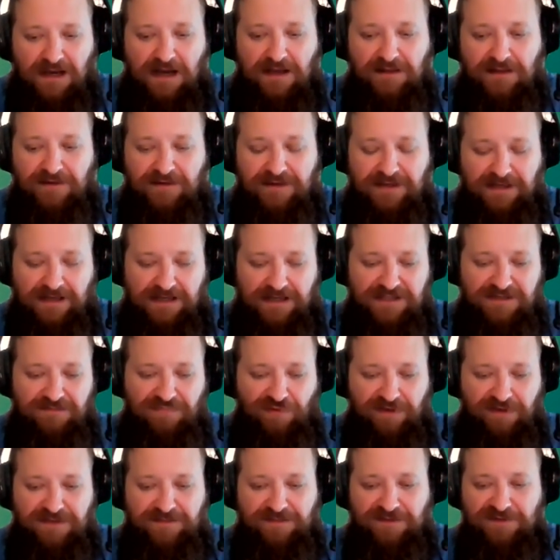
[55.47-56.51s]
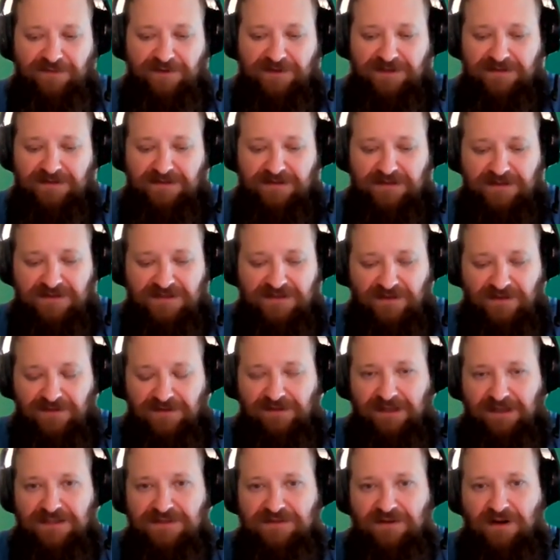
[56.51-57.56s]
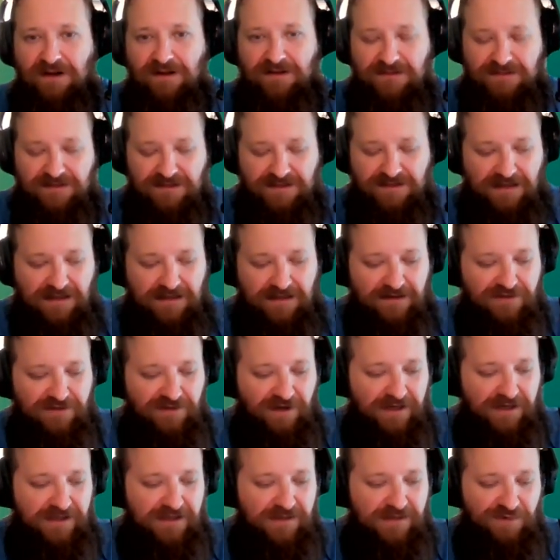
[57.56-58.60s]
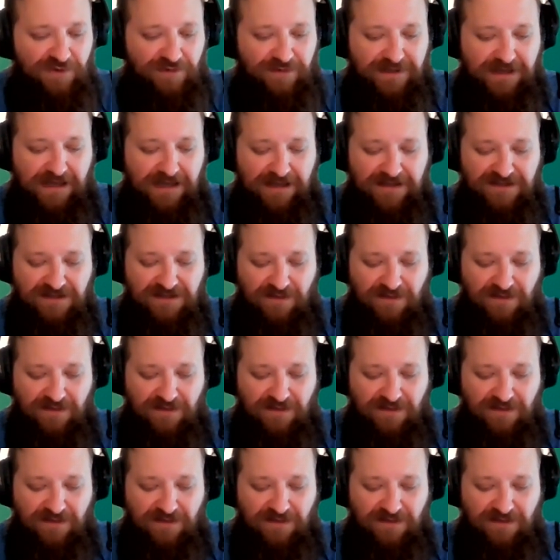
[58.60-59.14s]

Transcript: other connection points between certain electronics that are trying to communicate.